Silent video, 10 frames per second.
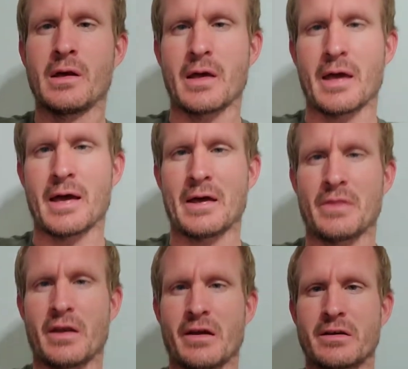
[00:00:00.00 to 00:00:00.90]
and
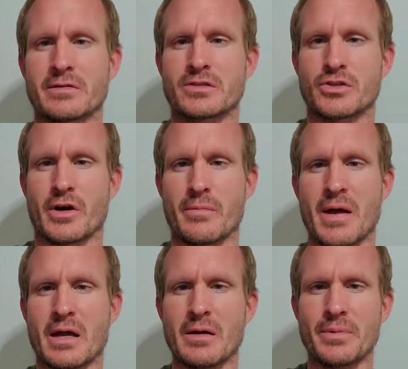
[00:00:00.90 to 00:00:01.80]
then I could start it
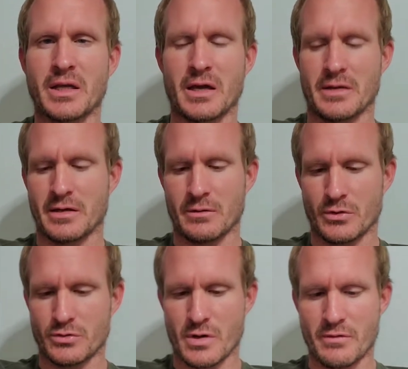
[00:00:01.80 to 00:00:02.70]
back up again and it
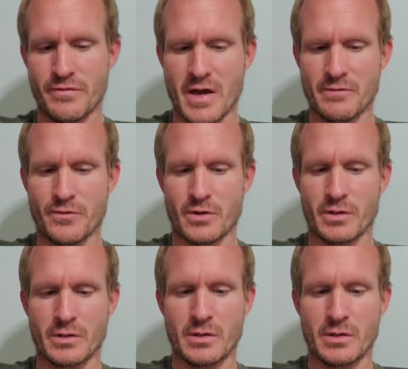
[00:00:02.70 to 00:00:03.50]
would run fine for